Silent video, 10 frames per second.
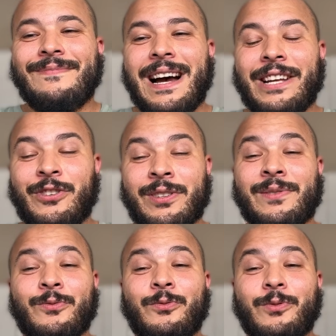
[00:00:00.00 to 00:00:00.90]
I just
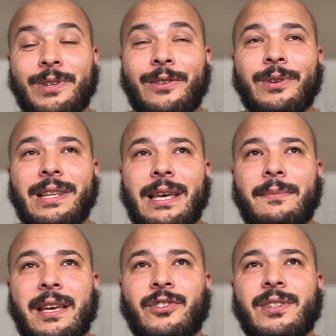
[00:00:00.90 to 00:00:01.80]
really, really am
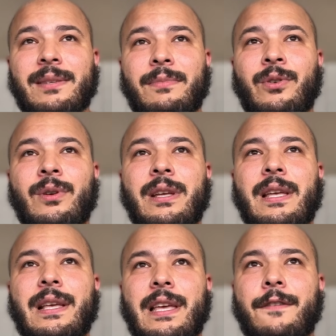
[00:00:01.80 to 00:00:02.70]
anxious about
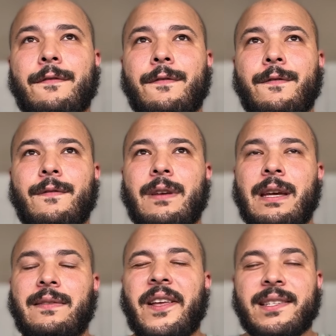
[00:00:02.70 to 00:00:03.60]
if
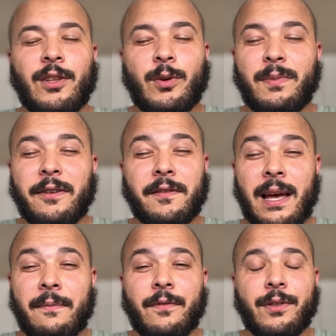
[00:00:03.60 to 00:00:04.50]
it takes a little bit of
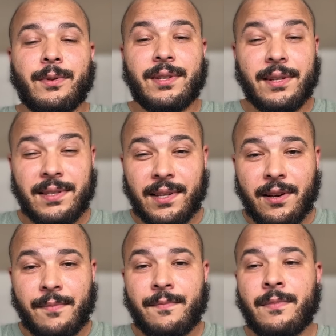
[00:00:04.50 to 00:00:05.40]
time for the results to
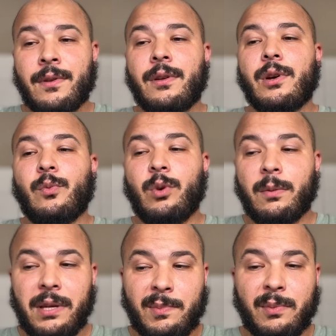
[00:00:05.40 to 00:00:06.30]
come. will
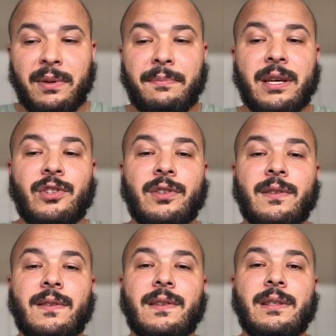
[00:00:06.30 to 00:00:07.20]
people be
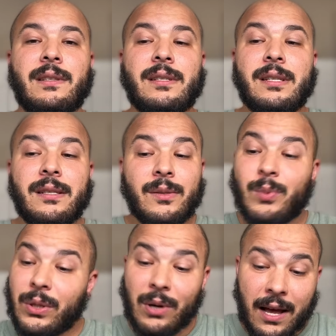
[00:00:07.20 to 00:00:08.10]
patient? We
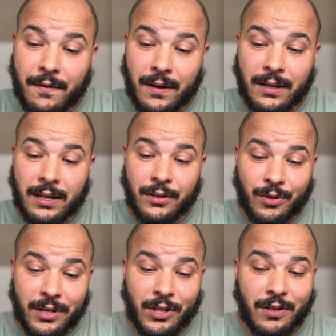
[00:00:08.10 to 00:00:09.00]
don't have a
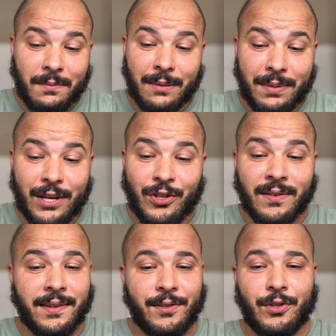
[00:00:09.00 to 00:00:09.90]
tradition of being patient
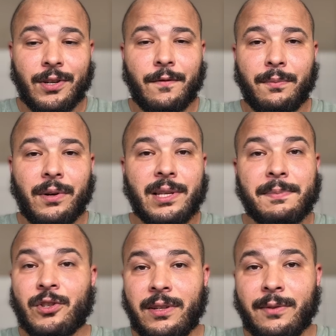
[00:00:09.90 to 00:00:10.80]
in Algerian football,
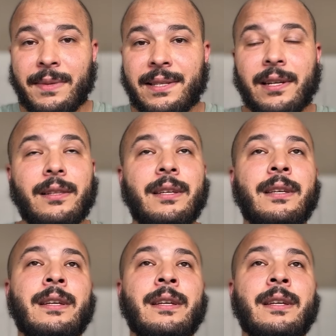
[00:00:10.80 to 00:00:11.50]
especially domestically.